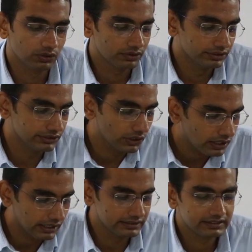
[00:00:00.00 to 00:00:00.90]
So
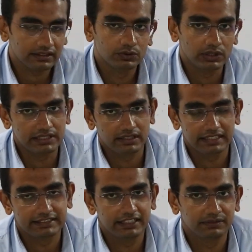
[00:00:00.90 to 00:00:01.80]
your answer to
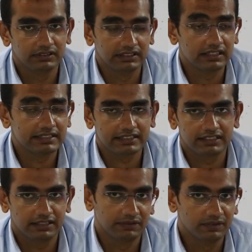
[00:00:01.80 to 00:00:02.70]
a
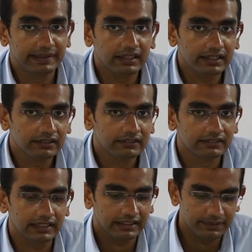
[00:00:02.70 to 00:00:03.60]
generalistic statement will be
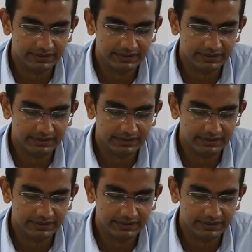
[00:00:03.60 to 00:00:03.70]
correct,